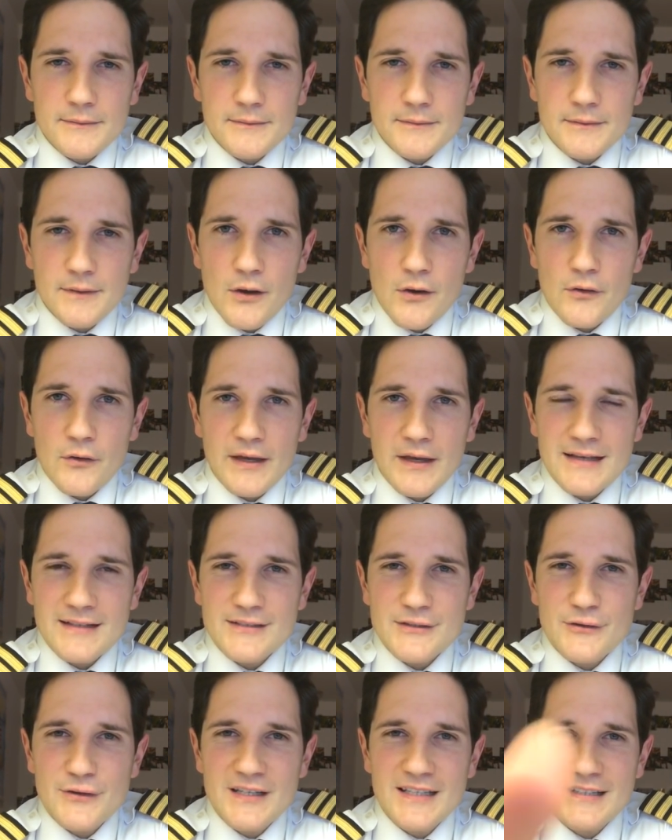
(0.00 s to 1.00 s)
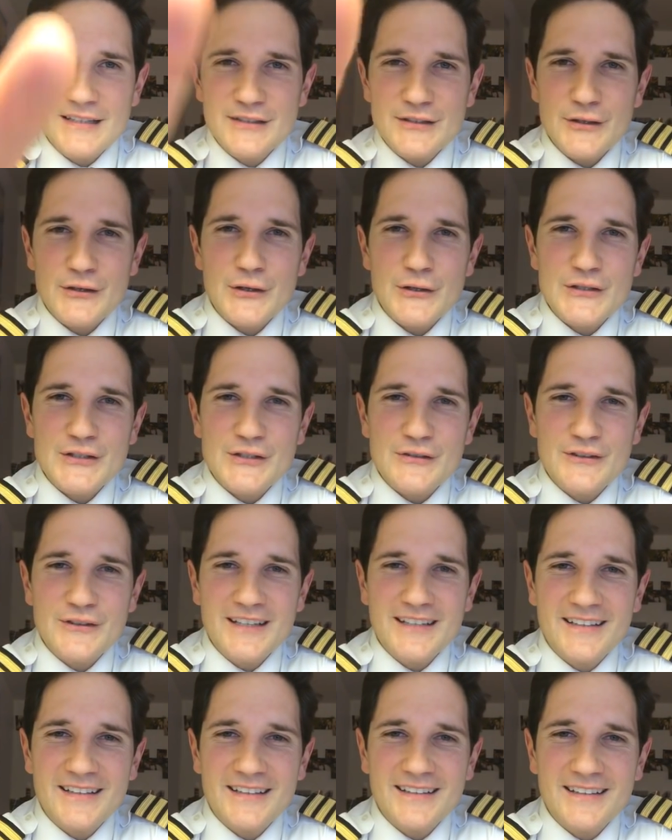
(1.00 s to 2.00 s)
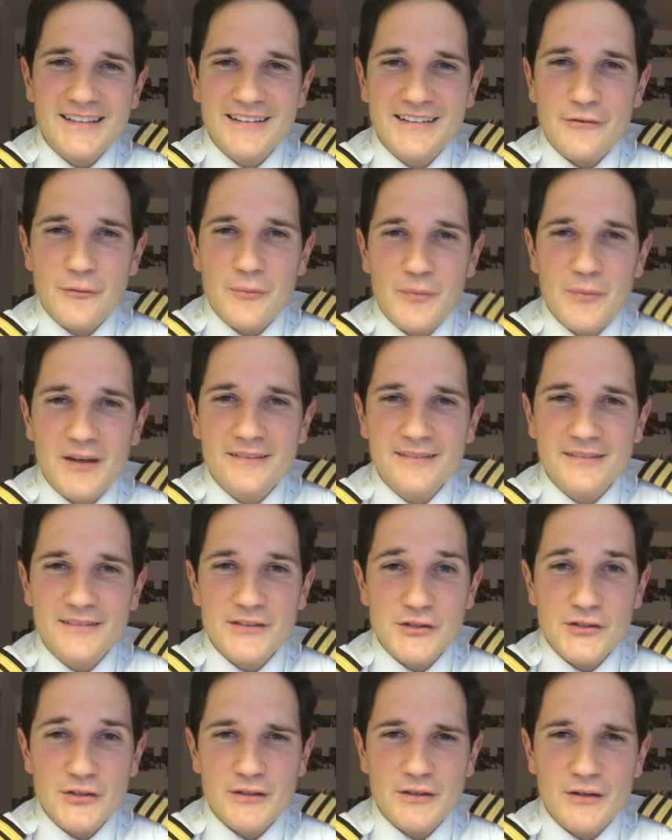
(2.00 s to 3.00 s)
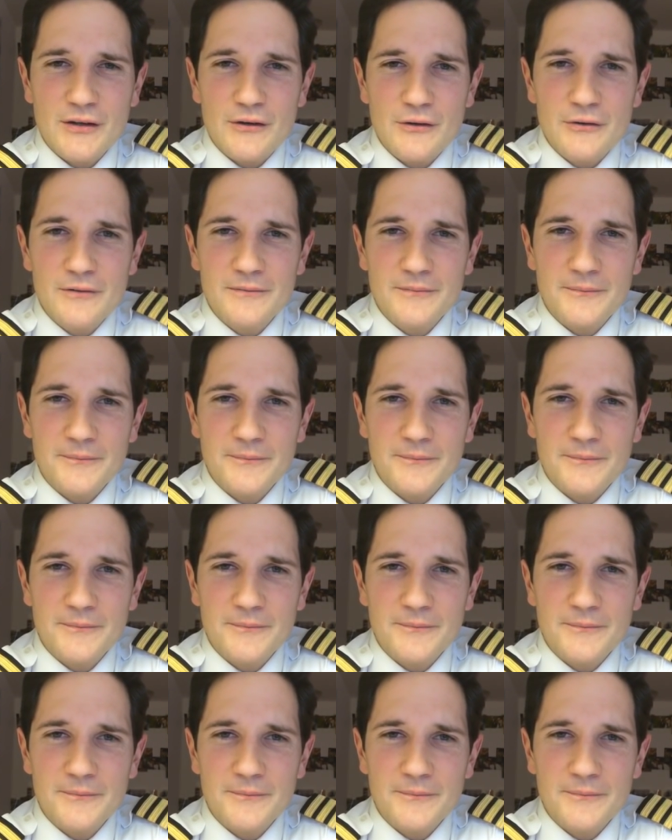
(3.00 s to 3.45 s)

Oh yes, greetings to Costa Rica. Never been, should go.